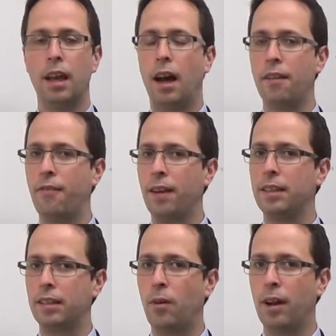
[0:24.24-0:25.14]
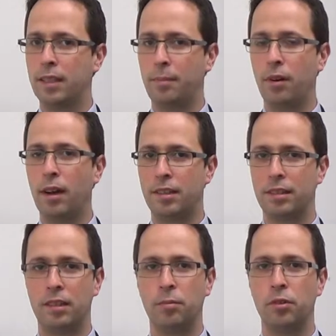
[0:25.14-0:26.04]
I find this quite surprising
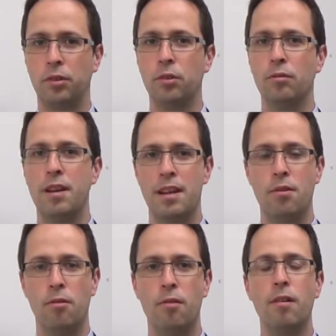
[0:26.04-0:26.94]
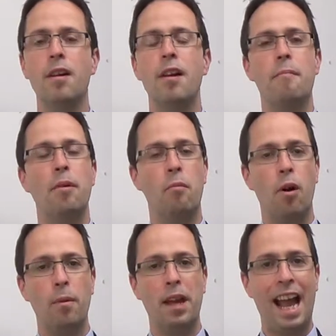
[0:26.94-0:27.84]
this wasn't already law, but
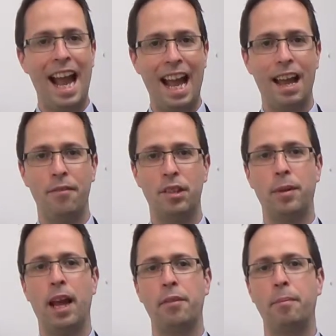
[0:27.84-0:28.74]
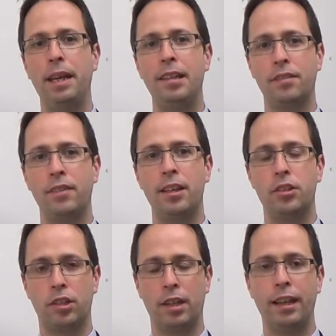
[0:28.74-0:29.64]
what we have is we have a piece of
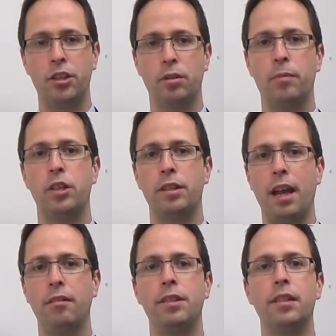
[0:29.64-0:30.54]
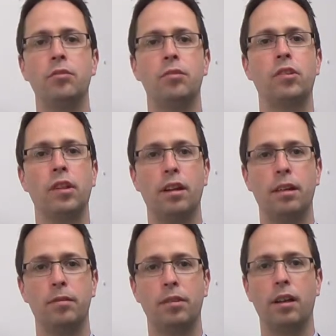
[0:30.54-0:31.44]
legislation which now deals with
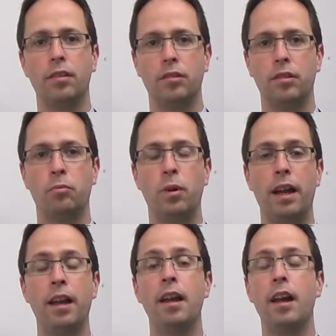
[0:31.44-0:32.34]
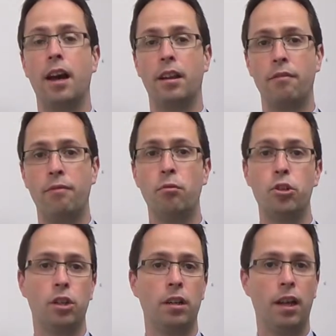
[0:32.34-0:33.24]
circumstances where an
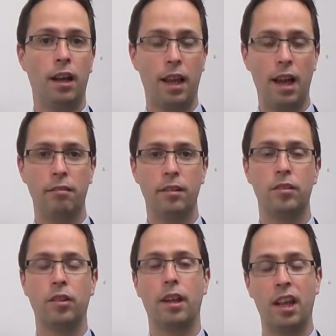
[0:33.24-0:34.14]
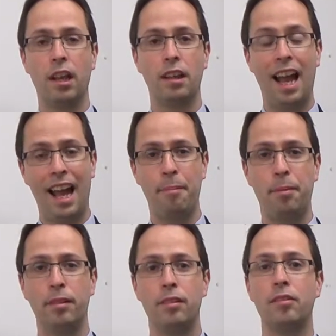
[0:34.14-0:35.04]
unfortunate occurrence
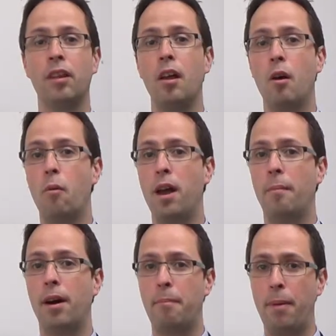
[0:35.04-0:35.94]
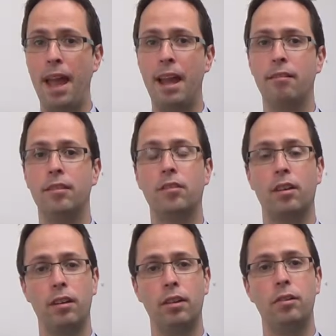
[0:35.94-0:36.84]
happens whereby parents
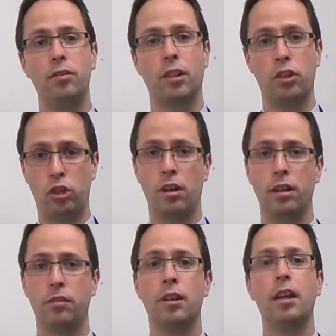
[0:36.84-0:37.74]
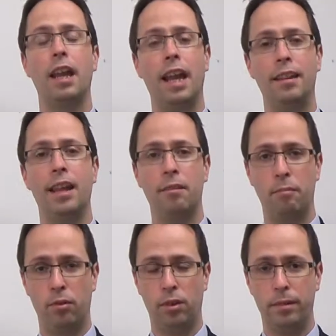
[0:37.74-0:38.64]
lose a child in their
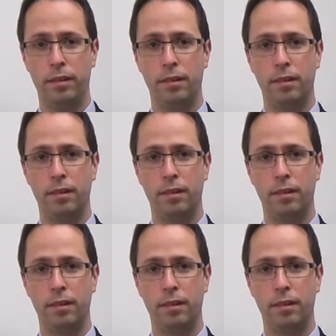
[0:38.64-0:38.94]
employment.